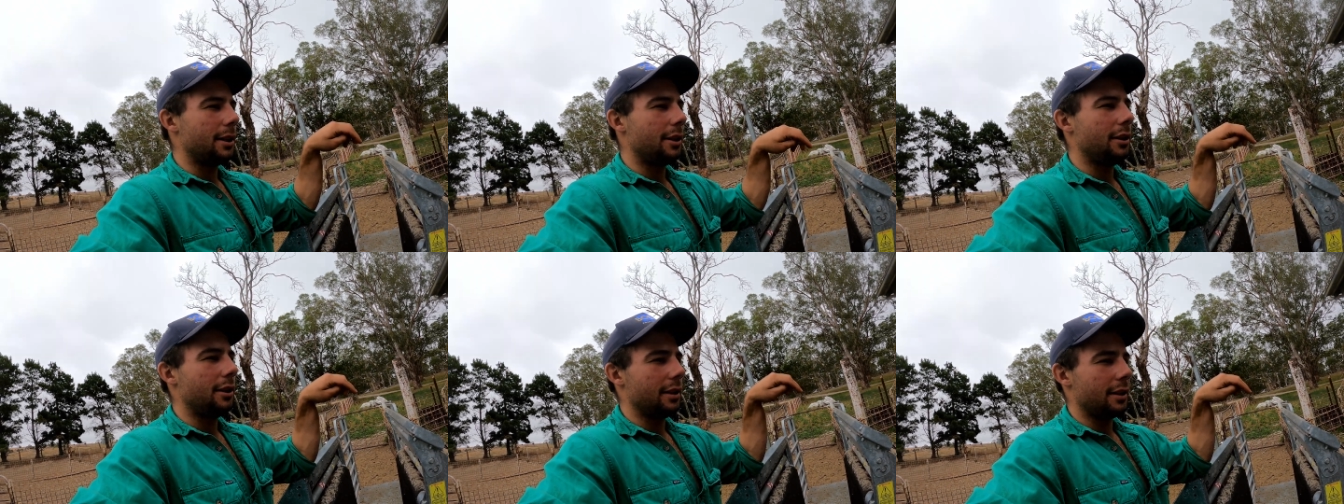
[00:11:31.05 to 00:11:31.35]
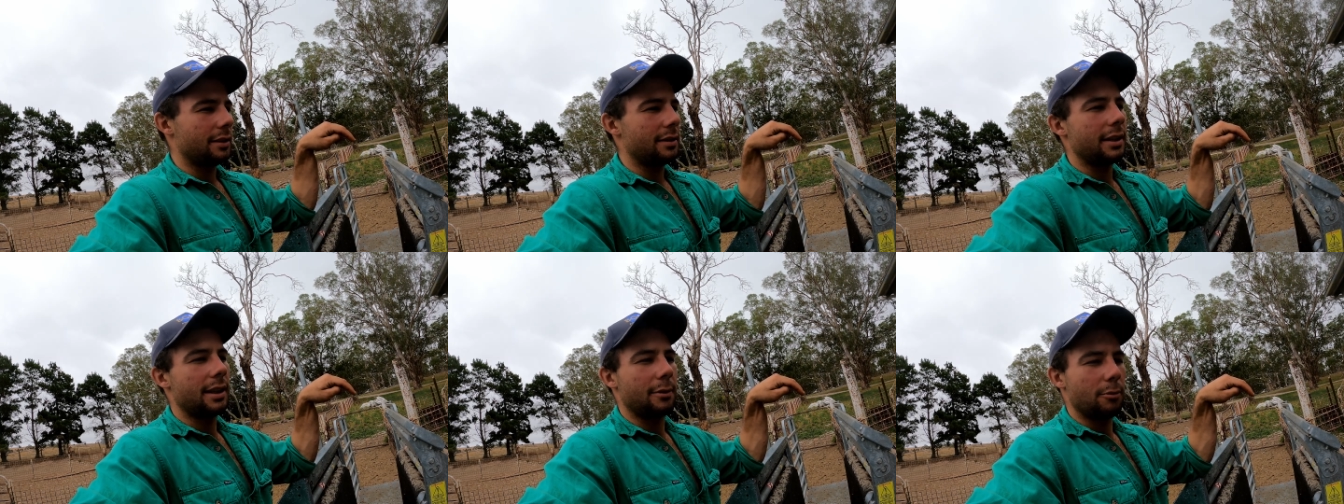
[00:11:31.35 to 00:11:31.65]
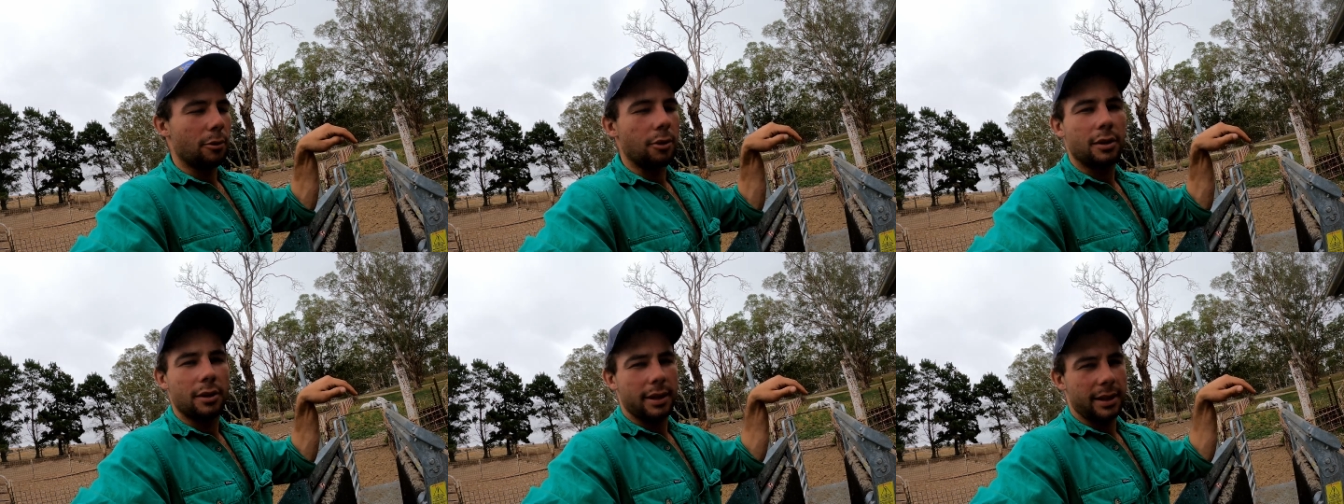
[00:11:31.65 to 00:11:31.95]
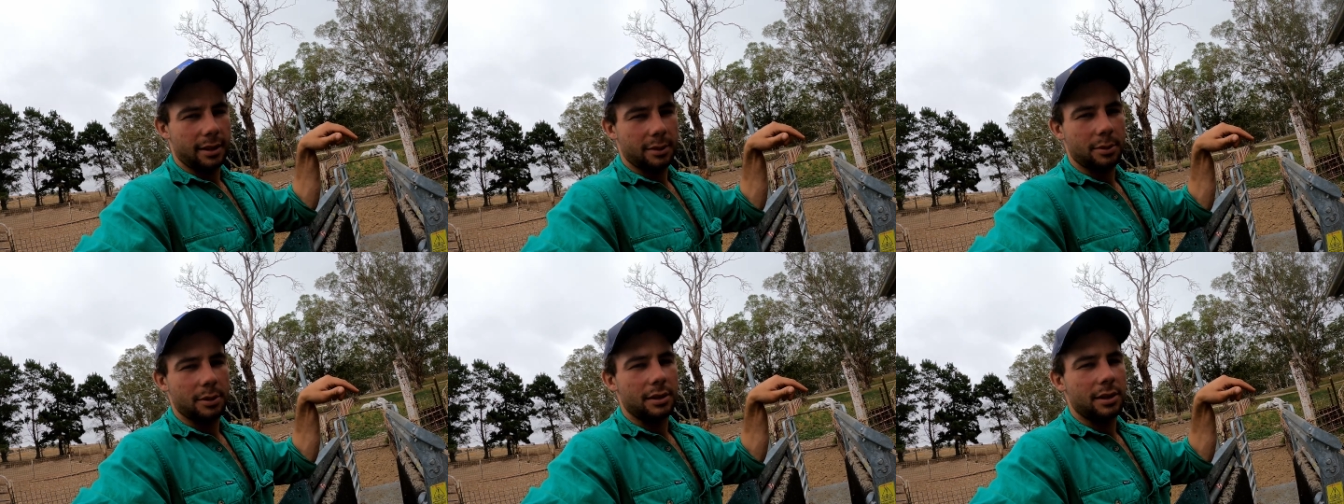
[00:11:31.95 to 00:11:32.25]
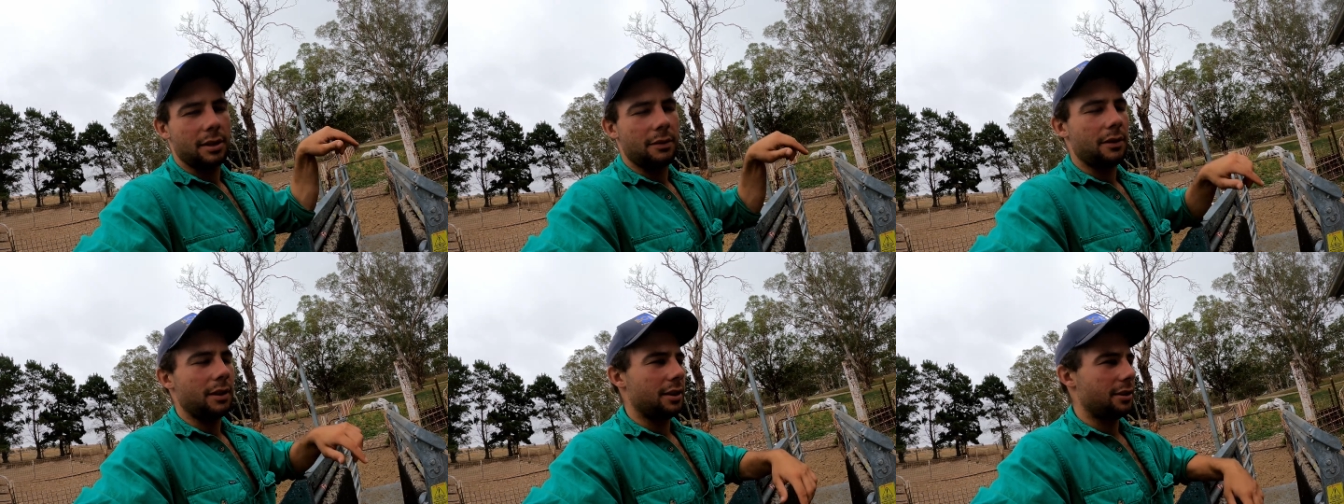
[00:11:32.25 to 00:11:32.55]
and you can see what that
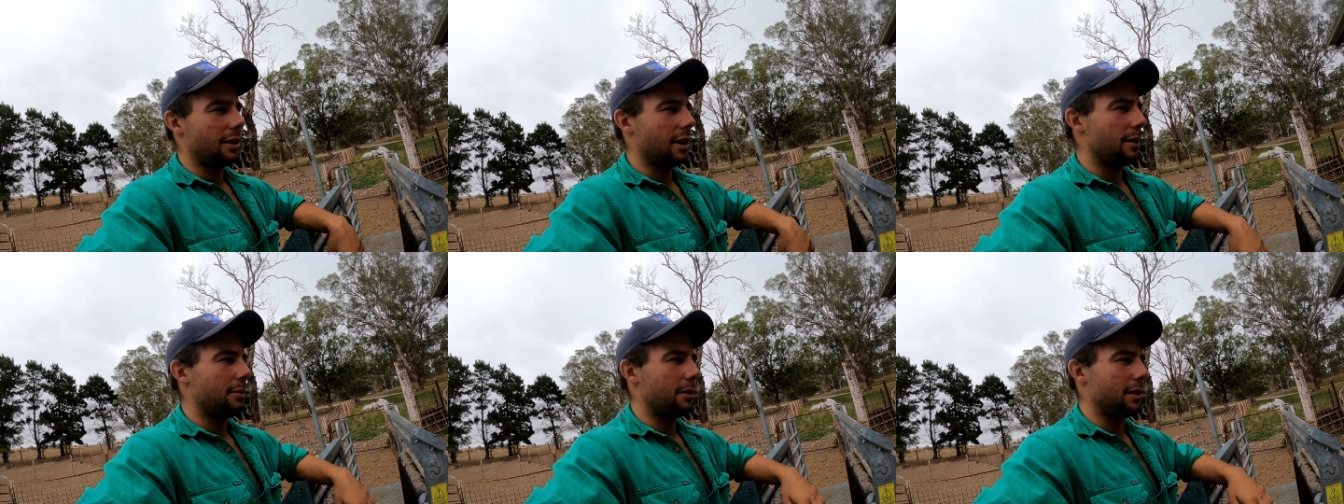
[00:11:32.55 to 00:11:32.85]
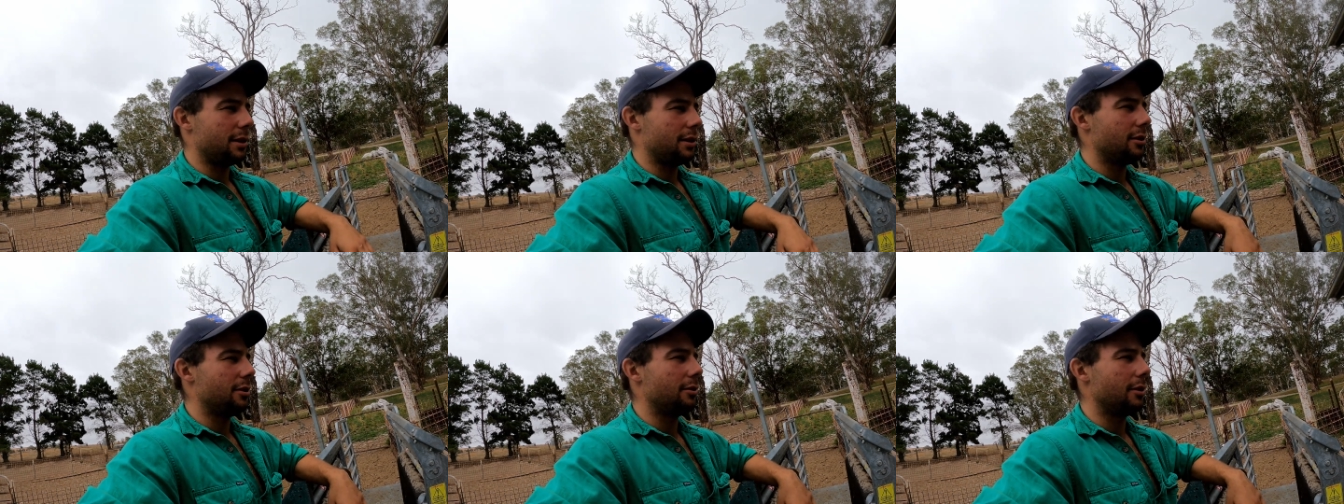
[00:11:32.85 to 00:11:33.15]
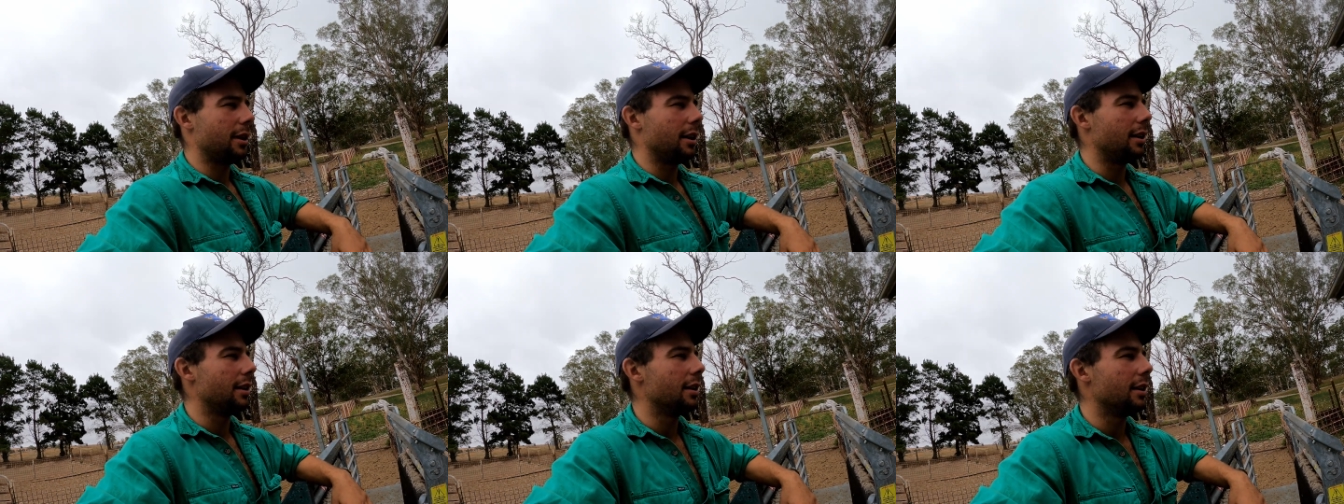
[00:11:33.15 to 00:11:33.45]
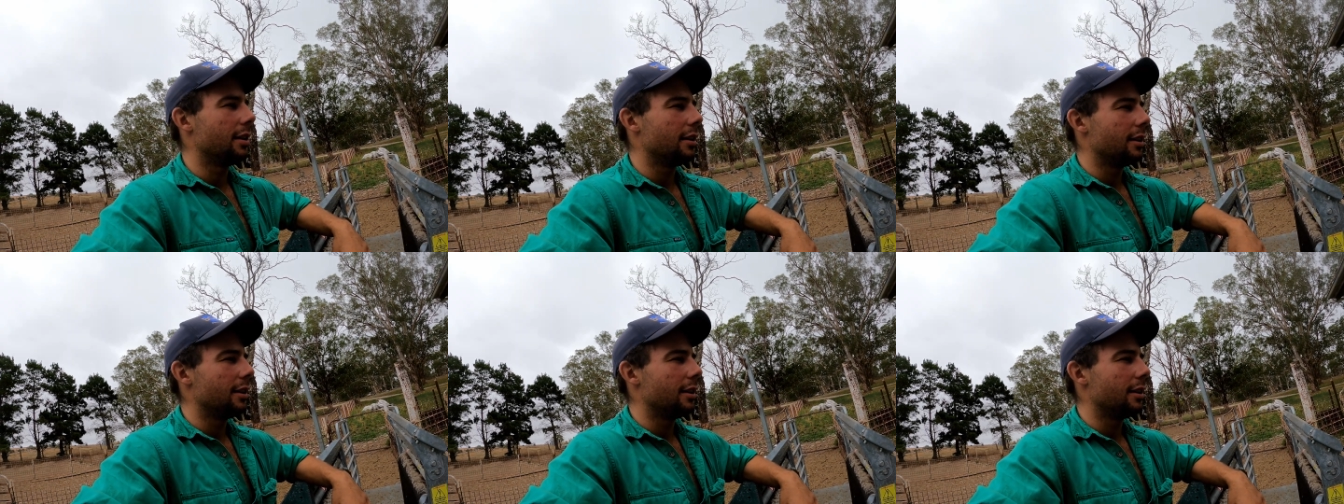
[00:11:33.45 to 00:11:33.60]
specific sheep is doing